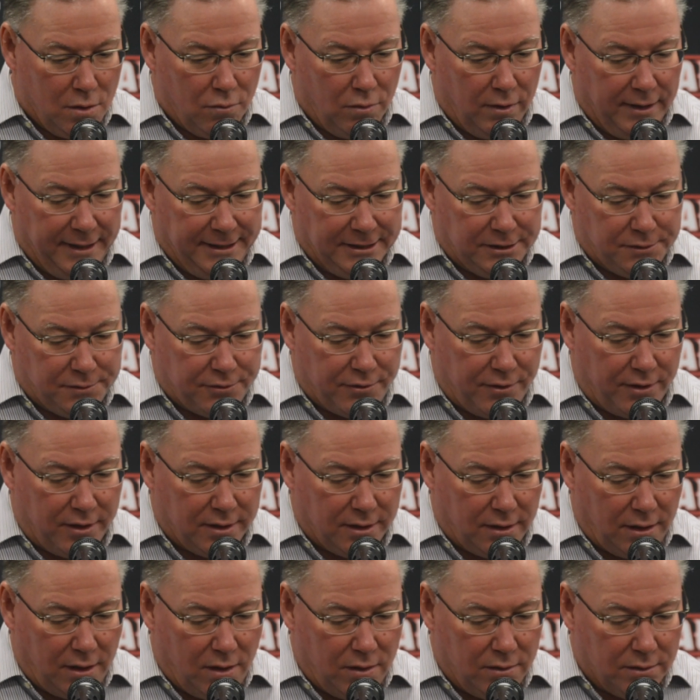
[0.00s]
Well, he's strung
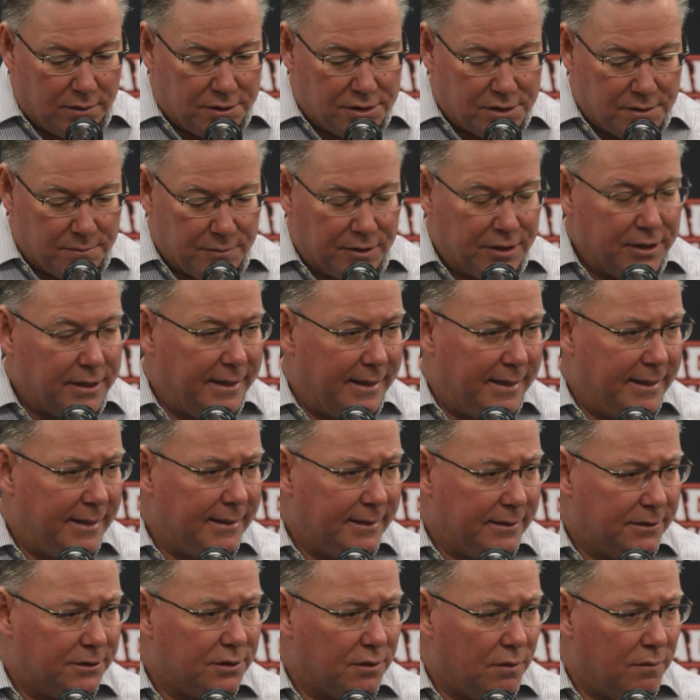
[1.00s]
along some good
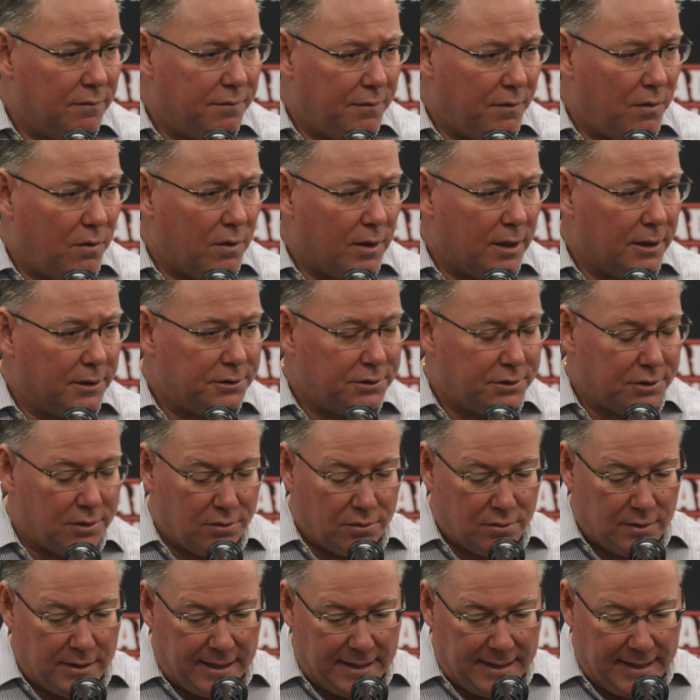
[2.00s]
innings so far,
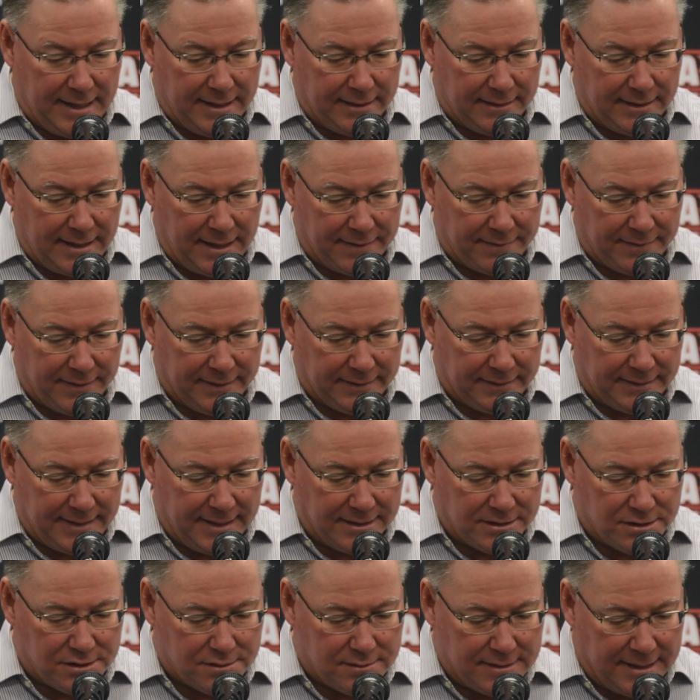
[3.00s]
so I think
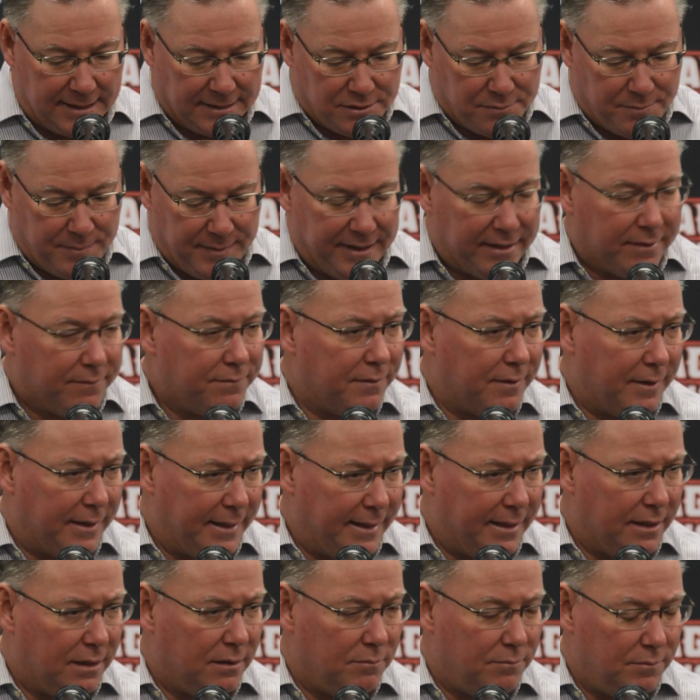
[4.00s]
that's big for
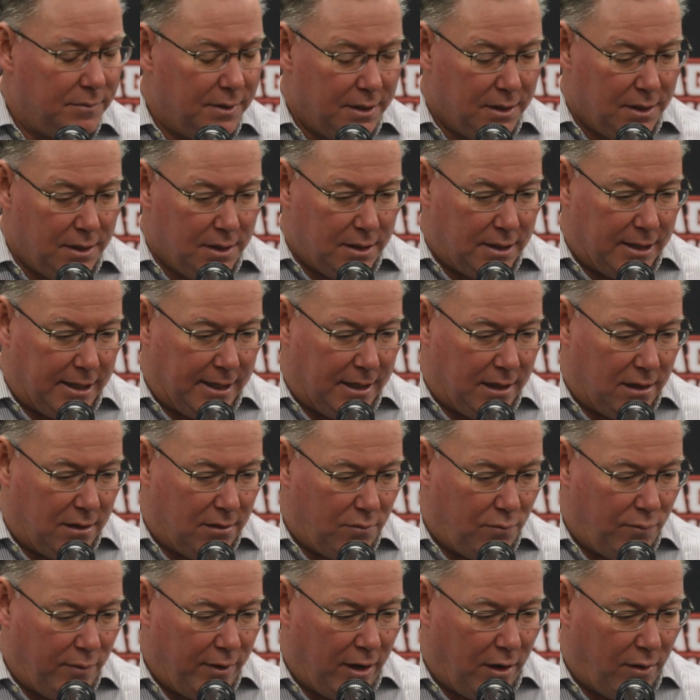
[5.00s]
him.
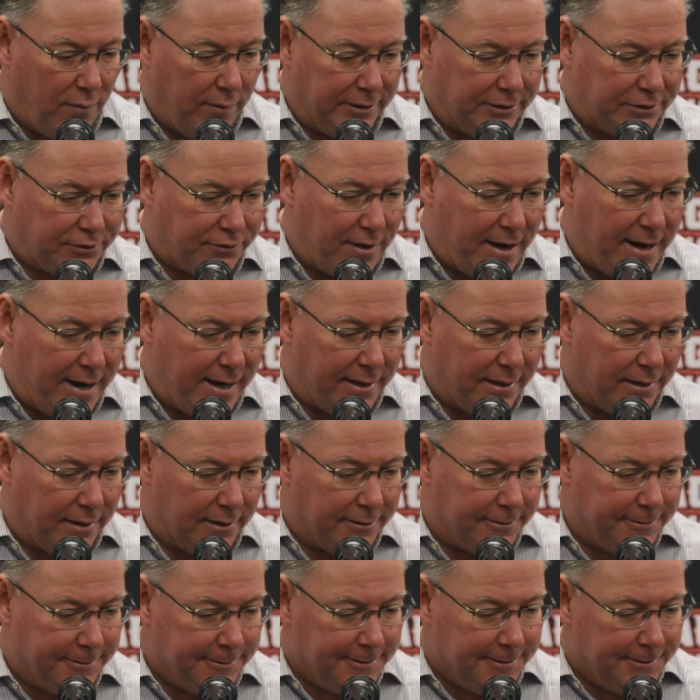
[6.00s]
We always try
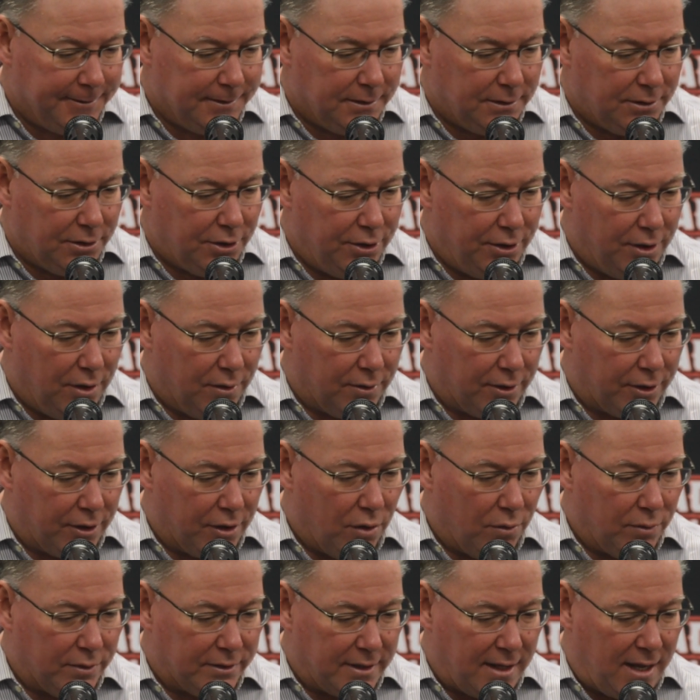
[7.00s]
to, you know, to
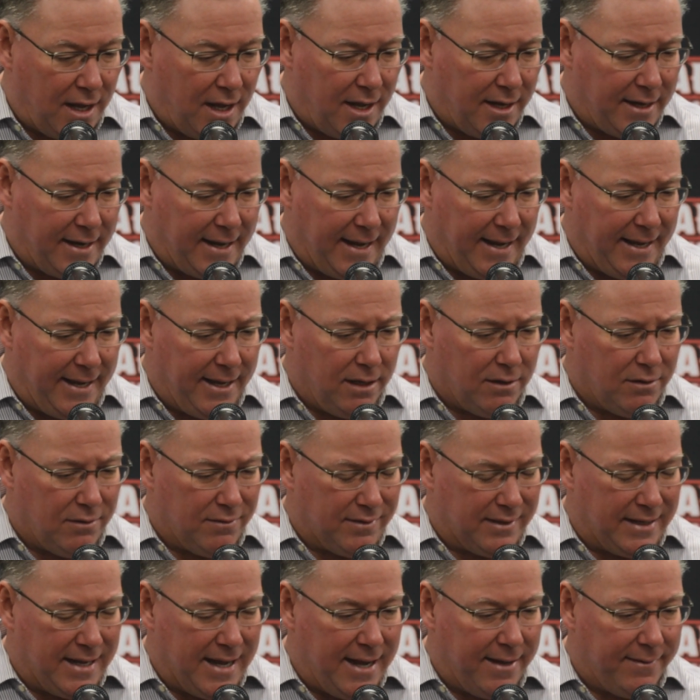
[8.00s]
go with the hot hand or
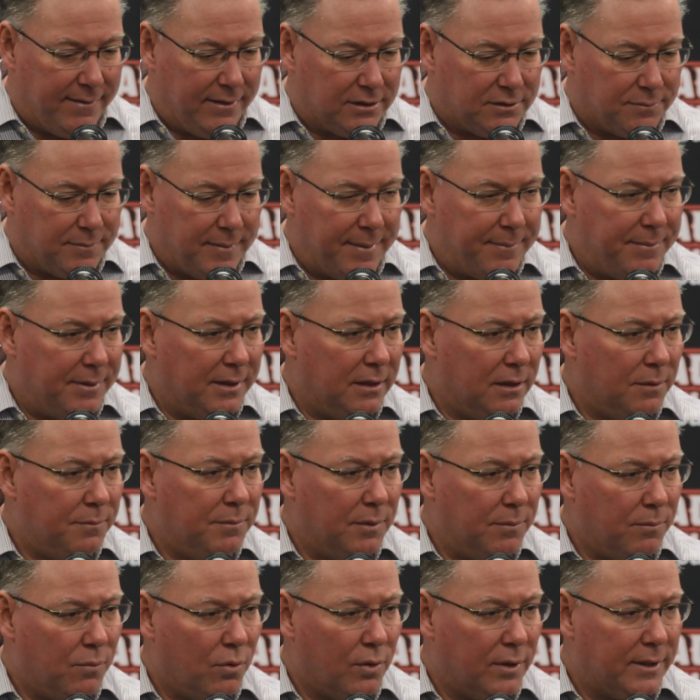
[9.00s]
the guy that's maybe a little
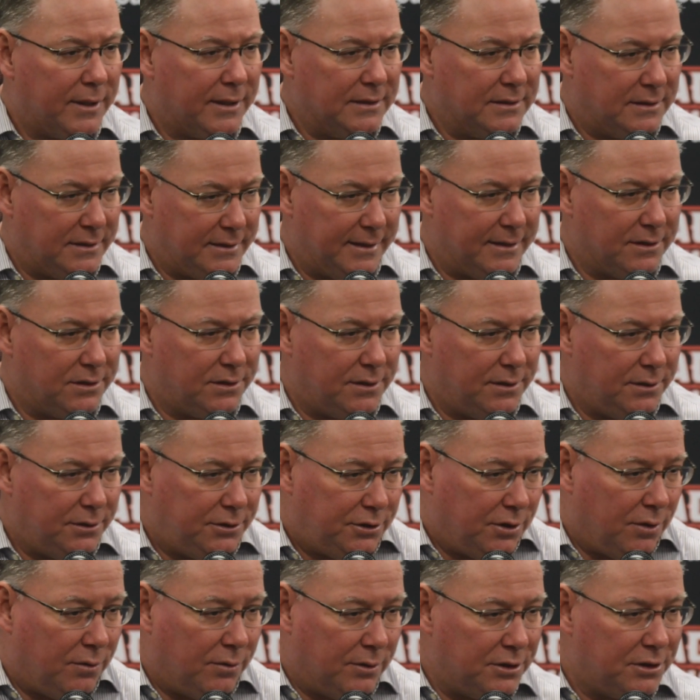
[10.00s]
bit more consistent,
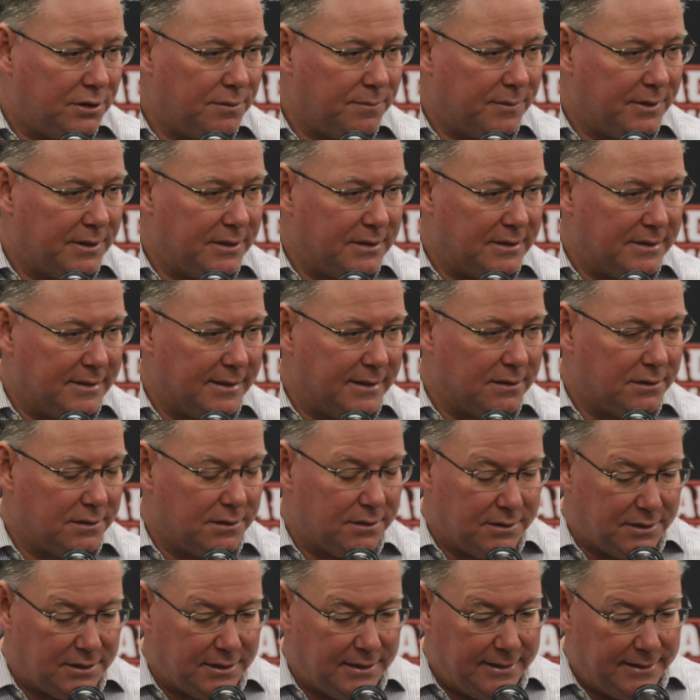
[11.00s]
showing some
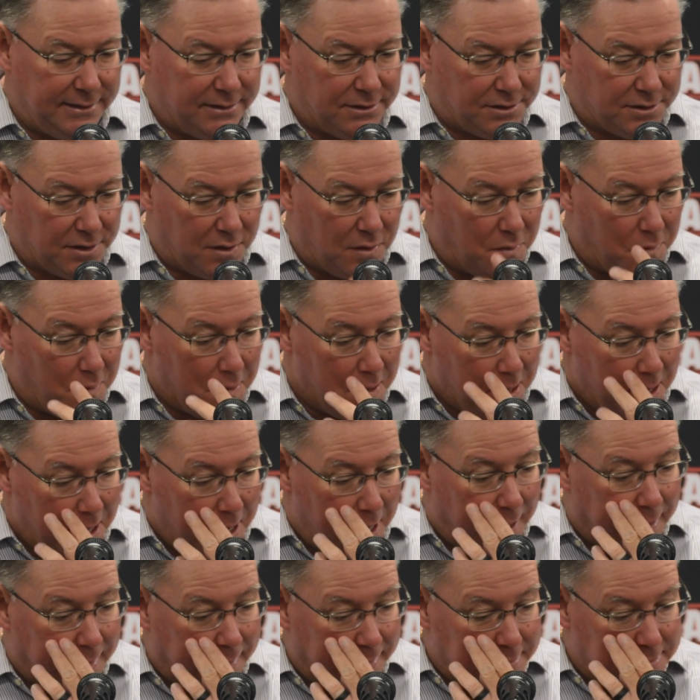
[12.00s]
consistency, and
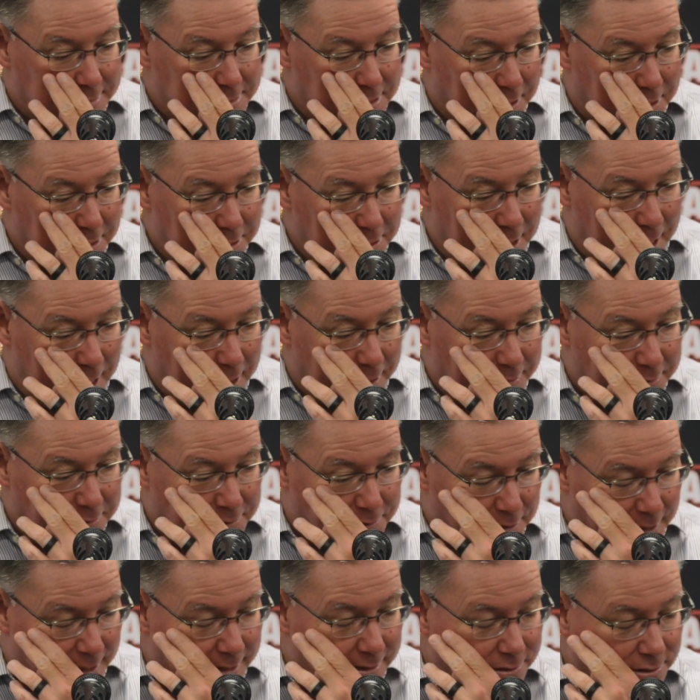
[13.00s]
he's done that in his
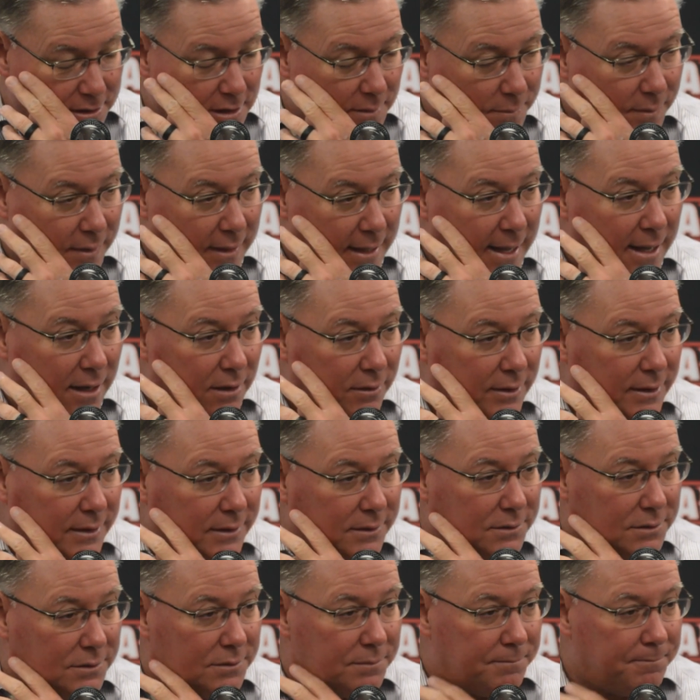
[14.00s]
last couple
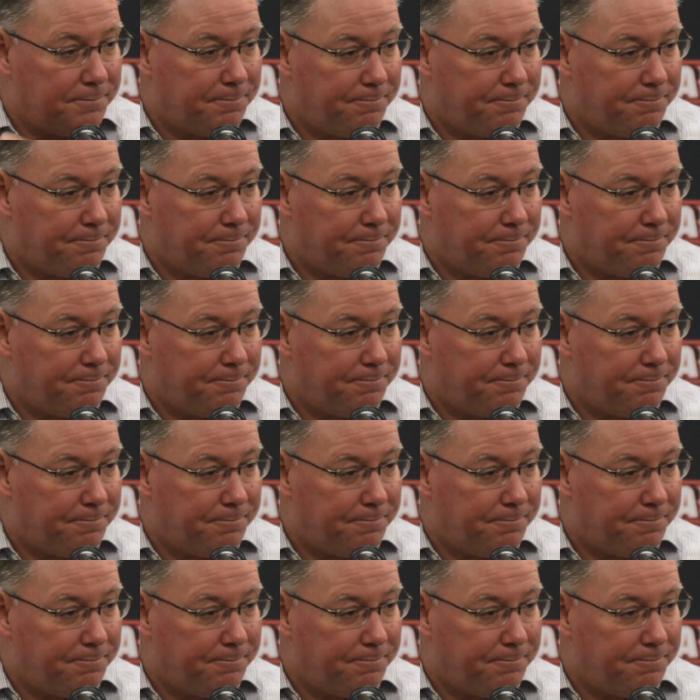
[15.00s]
outings.